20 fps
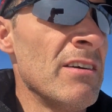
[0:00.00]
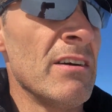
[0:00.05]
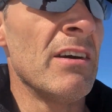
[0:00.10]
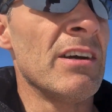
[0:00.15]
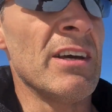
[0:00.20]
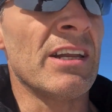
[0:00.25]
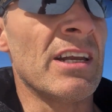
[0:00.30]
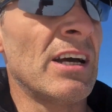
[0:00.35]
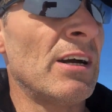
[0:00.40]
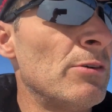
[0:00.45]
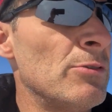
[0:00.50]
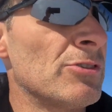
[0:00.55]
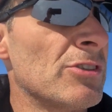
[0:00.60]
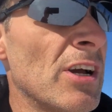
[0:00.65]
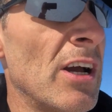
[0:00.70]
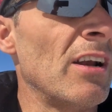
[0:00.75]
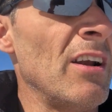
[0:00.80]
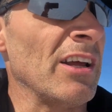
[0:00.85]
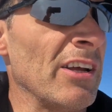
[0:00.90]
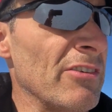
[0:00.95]
And I was kind
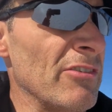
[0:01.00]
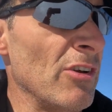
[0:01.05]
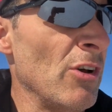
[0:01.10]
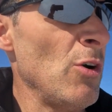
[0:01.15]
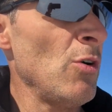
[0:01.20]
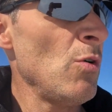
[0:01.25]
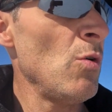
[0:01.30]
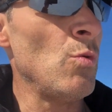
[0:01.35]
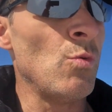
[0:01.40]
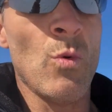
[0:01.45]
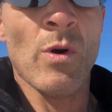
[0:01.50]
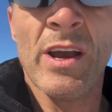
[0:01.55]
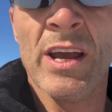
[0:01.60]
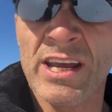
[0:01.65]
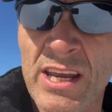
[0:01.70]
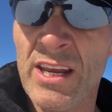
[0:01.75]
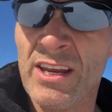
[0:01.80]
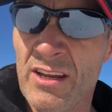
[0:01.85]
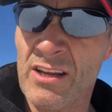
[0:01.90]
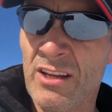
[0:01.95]
of like, no
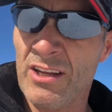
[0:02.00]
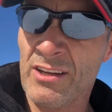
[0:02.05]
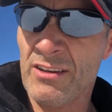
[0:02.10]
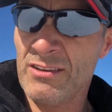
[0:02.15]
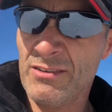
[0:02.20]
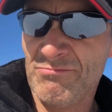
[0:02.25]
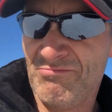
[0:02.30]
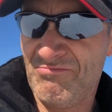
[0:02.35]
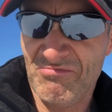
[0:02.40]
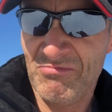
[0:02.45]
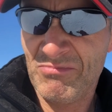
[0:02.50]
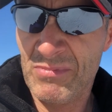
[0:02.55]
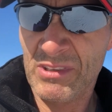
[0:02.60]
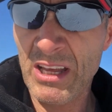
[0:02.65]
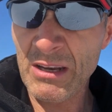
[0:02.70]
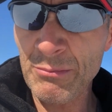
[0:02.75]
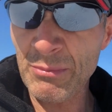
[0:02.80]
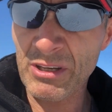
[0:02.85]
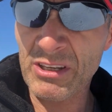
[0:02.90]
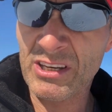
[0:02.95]
way, like,
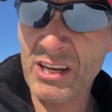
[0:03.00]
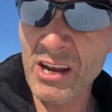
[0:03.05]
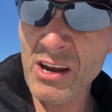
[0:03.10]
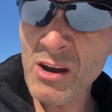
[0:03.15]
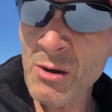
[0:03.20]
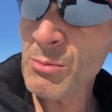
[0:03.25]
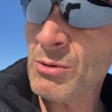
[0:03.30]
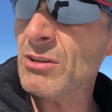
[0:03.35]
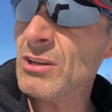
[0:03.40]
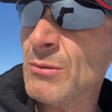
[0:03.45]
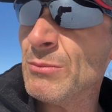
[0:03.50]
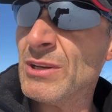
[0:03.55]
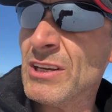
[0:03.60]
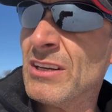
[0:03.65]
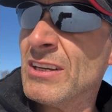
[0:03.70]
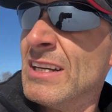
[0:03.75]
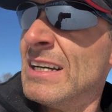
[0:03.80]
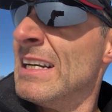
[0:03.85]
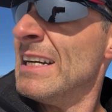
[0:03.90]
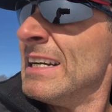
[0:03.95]
that'd be terrible. I mean,
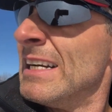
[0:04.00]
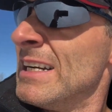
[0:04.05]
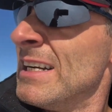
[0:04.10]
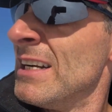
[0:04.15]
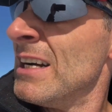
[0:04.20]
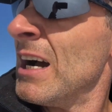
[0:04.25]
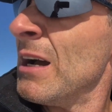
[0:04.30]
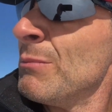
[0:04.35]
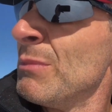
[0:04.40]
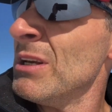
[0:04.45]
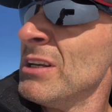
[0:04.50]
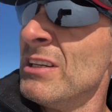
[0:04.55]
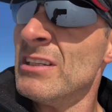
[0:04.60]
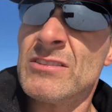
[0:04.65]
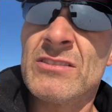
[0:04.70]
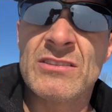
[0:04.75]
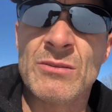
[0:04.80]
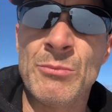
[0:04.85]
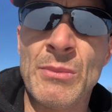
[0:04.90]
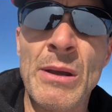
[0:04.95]
it's
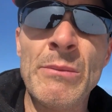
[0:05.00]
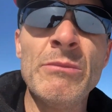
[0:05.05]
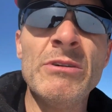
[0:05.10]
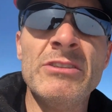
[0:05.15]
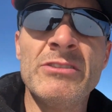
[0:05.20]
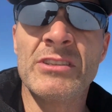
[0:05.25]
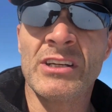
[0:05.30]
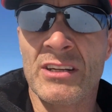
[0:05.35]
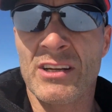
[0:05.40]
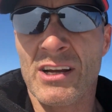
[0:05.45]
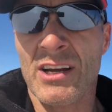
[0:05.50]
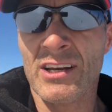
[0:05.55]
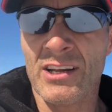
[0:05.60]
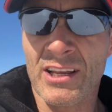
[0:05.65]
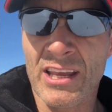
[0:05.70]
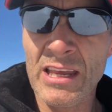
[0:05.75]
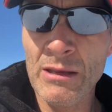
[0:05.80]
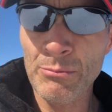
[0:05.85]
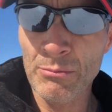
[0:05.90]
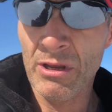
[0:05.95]
the memories that kind of
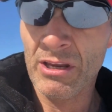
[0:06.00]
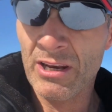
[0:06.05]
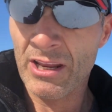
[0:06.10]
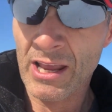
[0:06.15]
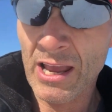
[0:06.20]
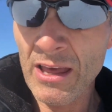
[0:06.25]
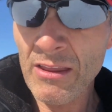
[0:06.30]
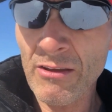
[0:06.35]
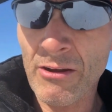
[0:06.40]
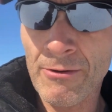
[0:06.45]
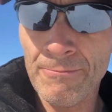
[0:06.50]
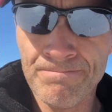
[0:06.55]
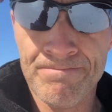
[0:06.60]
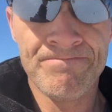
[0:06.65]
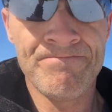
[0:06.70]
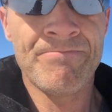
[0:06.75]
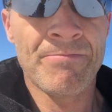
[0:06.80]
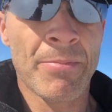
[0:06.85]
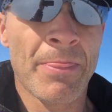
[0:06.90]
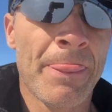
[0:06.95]
keep me together,
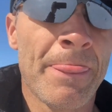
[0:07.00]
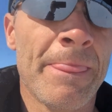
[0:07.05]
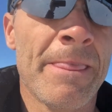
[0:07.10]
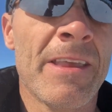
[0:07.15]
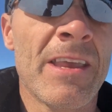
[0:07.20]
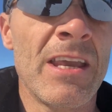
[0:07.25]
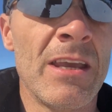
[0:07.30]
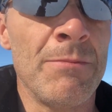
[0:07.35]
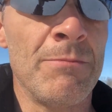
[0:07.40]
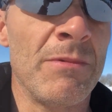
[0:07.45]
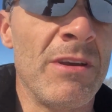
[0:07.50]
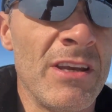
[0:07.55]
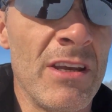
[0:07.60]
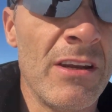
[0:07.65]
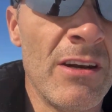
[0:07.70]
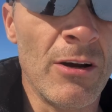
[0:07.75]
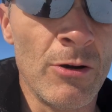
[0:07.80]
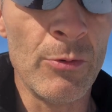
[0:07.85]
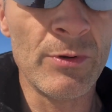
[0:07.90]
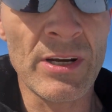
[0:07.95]
keep me,
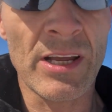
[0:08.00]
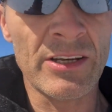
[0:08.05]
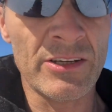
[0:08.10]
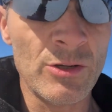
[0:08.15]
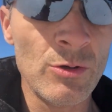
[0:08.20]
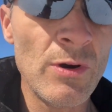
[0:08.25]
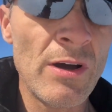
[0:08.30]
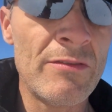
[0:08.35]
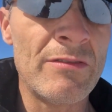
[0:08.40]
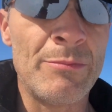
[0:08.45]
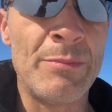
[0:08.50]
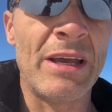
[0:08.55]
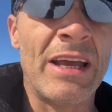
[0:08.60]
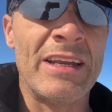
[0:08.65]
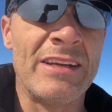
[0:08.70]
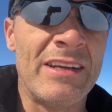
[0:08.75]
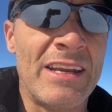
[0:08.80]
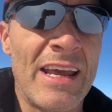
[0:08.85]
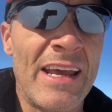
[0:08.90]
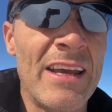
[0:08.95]
when I do have a bad
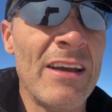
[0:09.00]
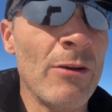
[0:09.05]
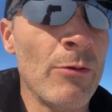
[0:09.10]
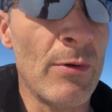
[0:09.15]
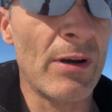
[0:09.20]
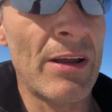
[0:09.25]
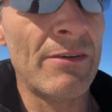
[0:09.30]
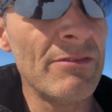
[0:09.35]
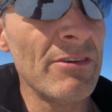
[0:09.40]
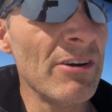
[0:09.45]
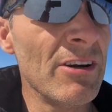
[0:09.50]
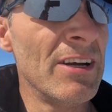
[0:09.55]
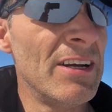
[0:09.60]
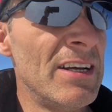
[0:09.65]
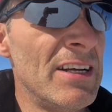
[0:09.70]
day or whatever.